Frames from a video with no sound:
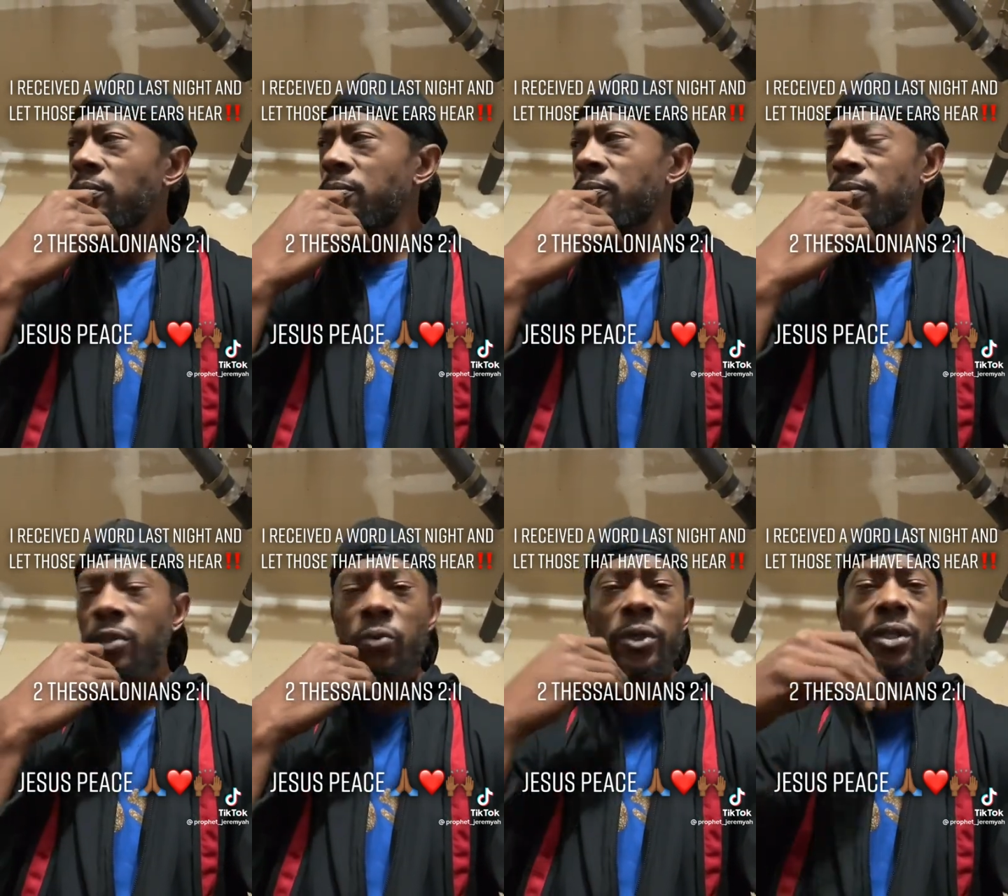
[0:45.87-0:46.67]

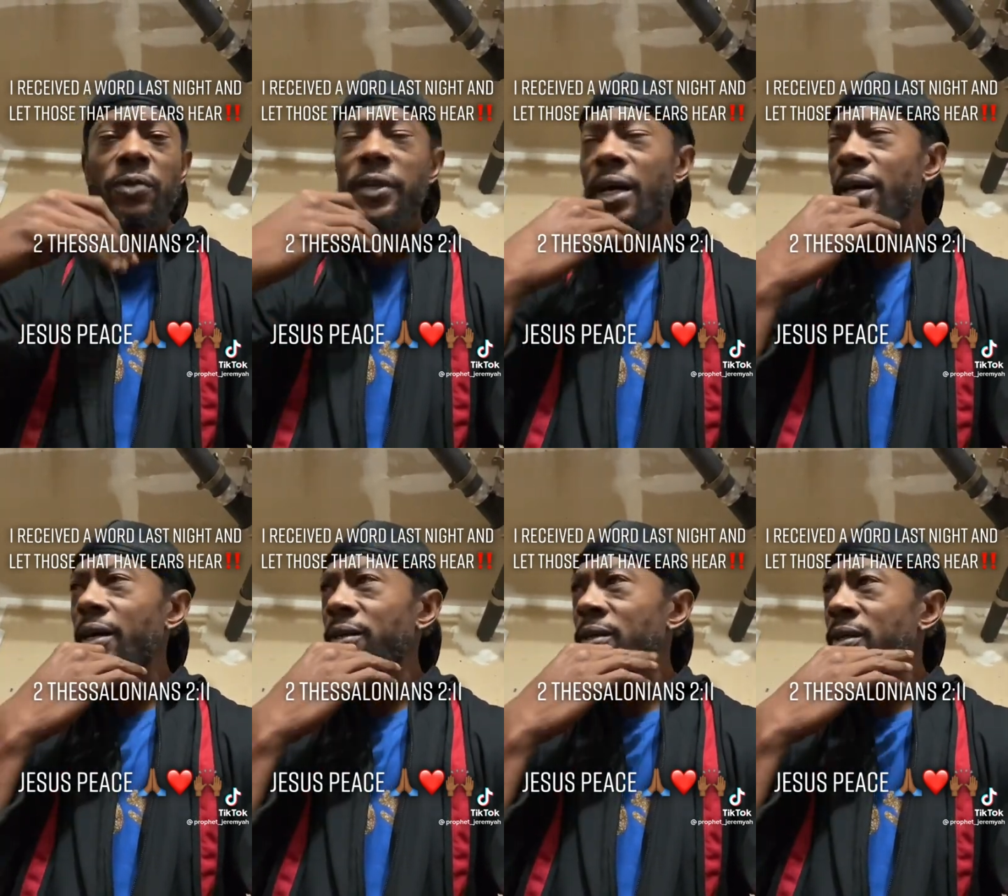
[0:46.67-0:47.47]
the will of
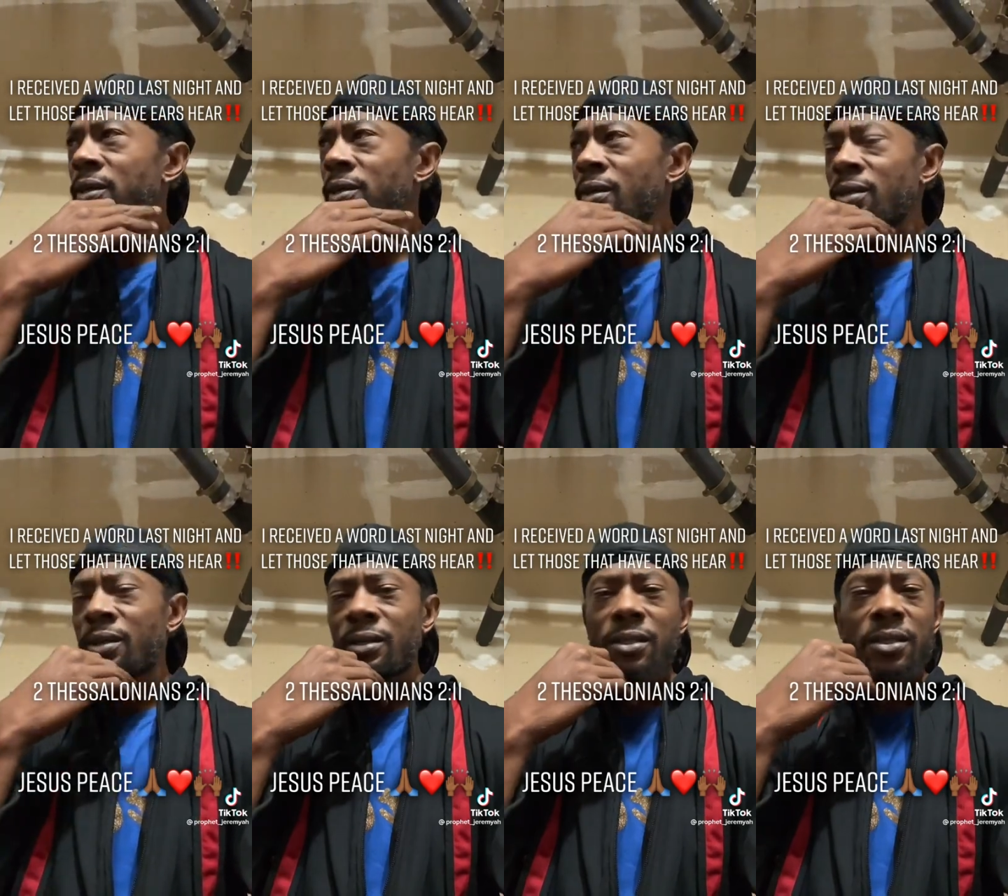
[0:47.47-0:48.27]
God,
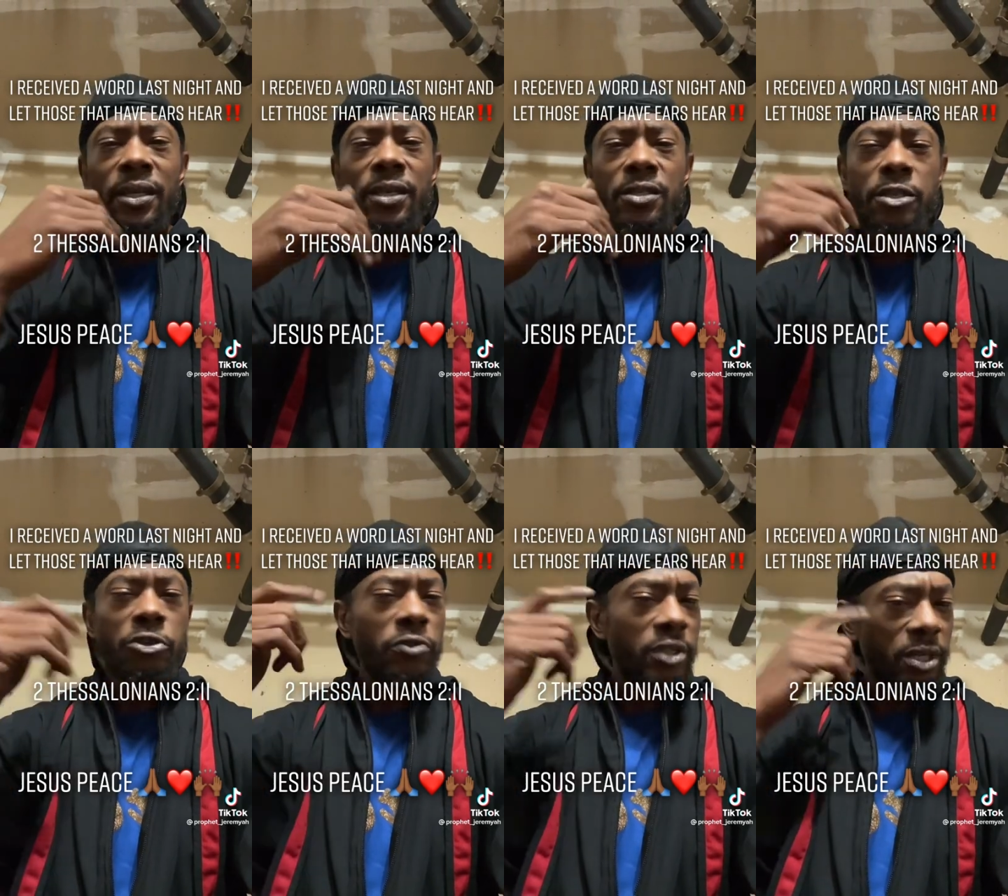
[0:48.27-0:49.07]
the things that
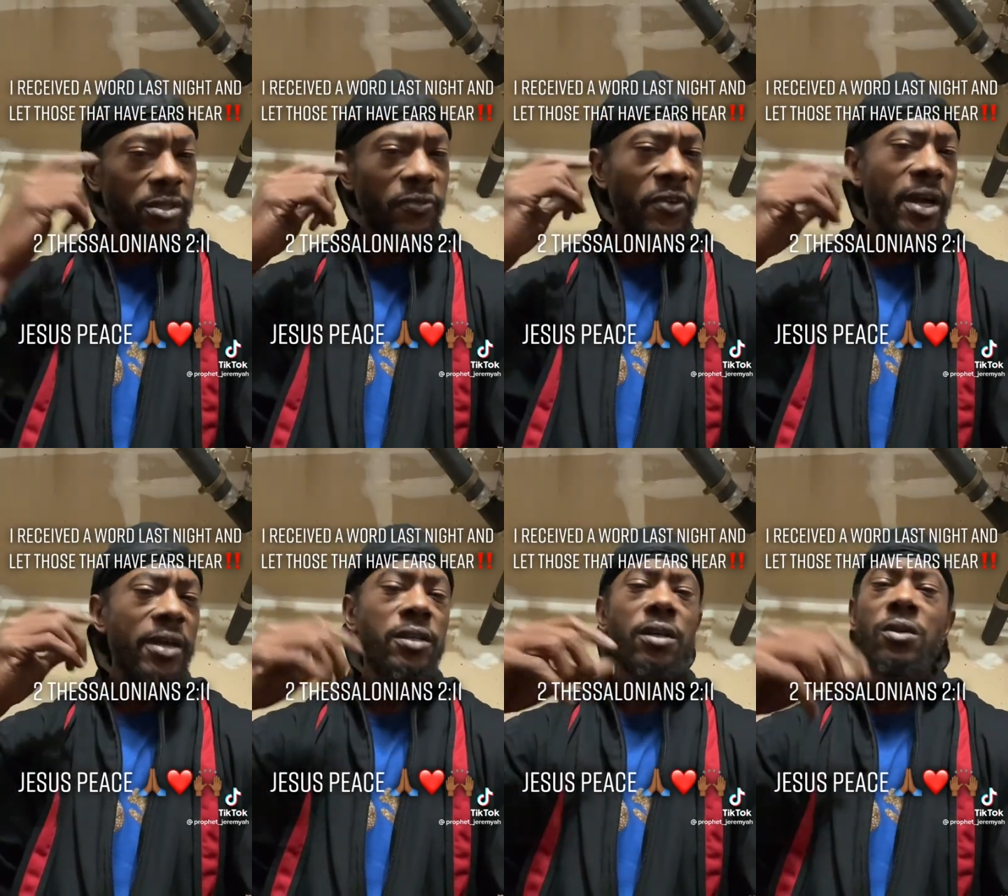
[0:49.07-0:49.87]
you justify
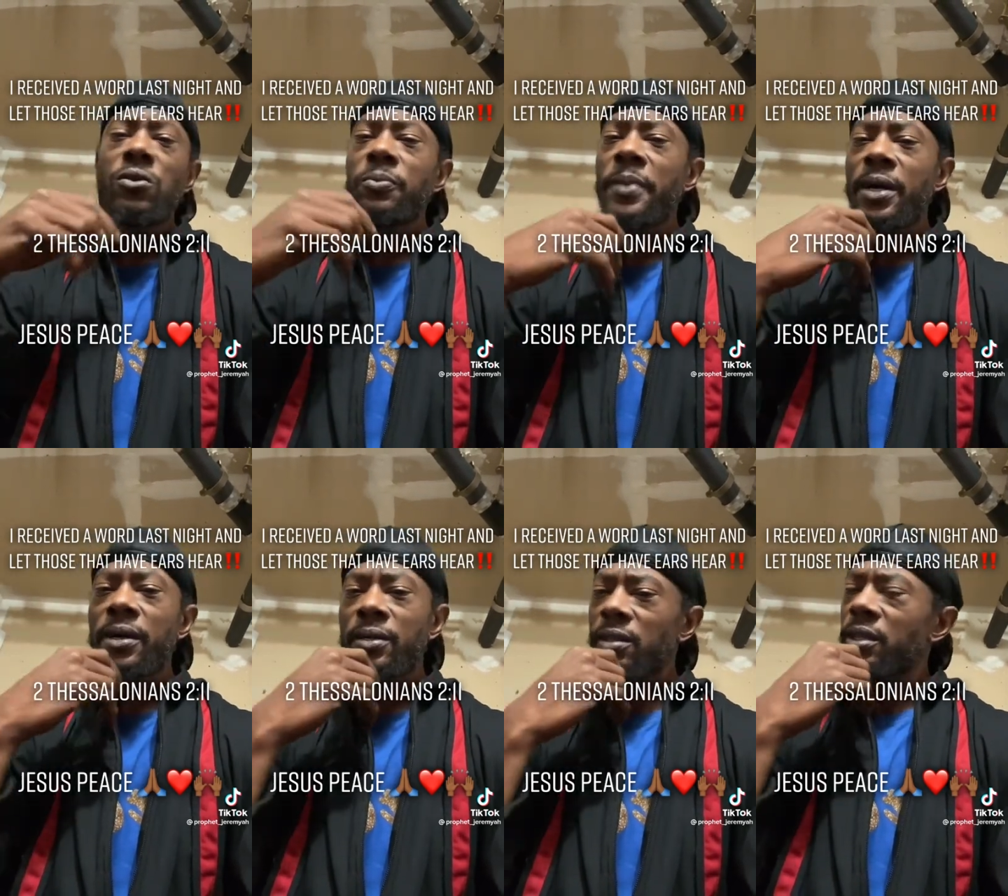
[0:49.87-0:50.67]
in your own
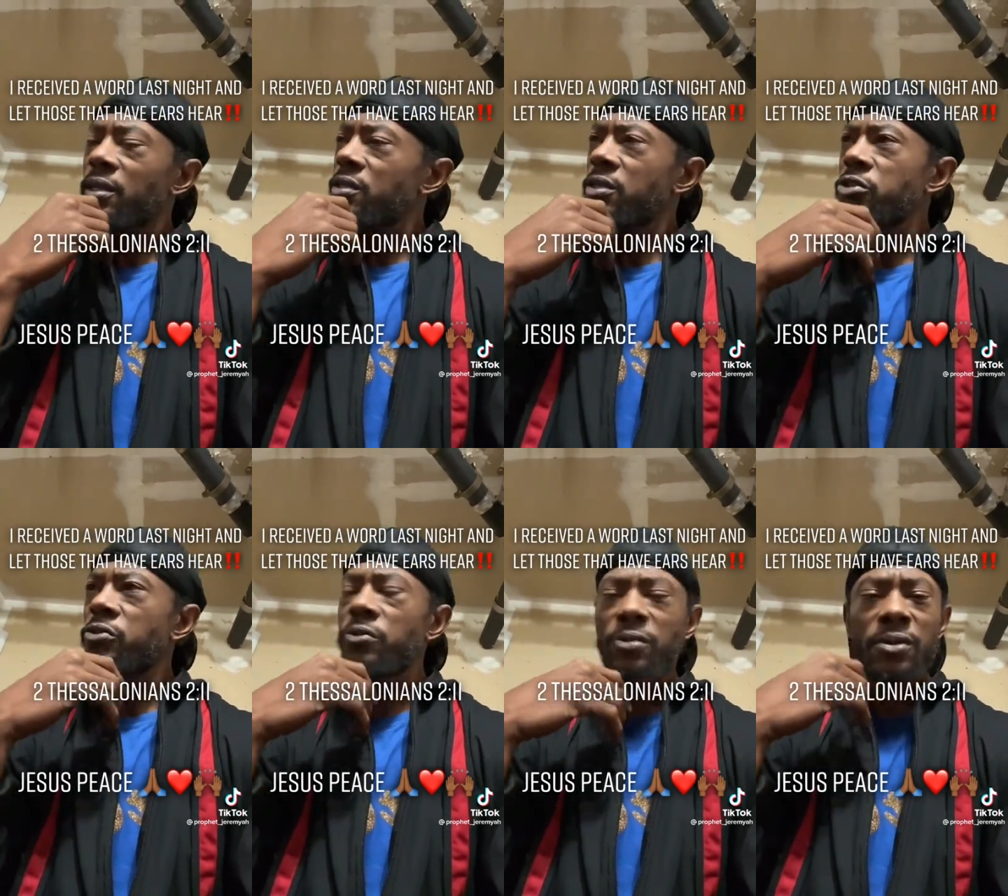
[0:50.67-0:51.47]
mind, the things that
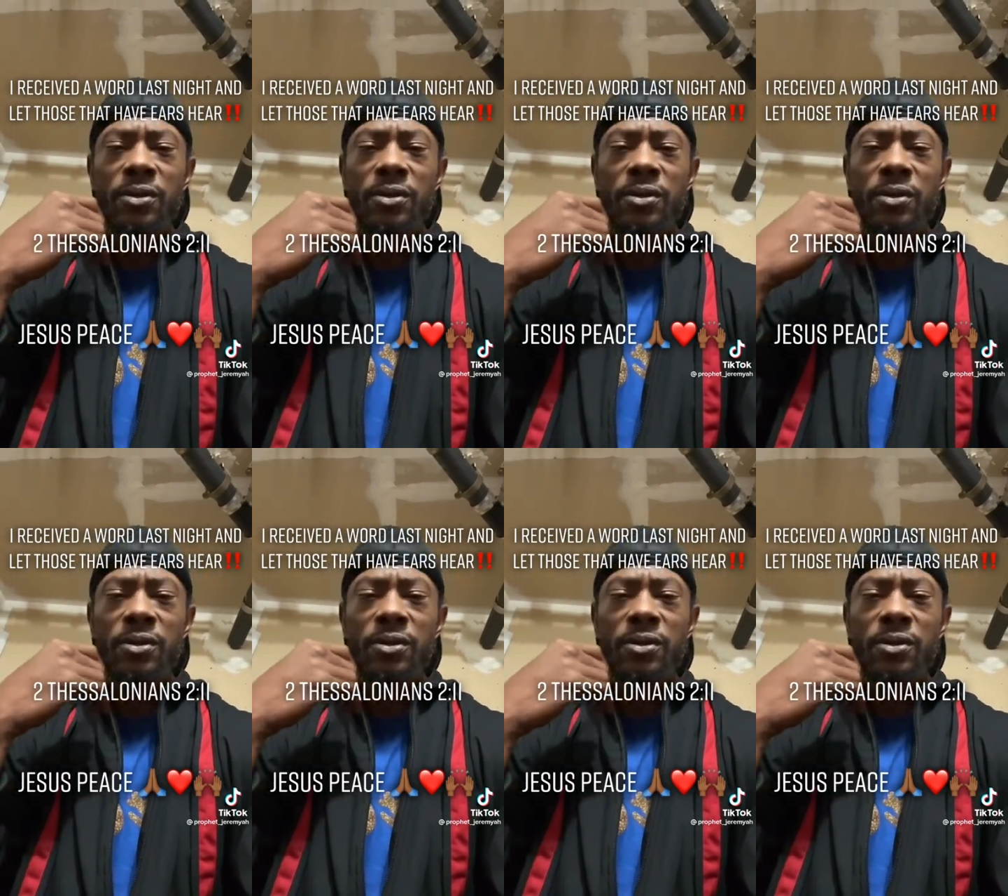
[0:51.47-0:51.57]
you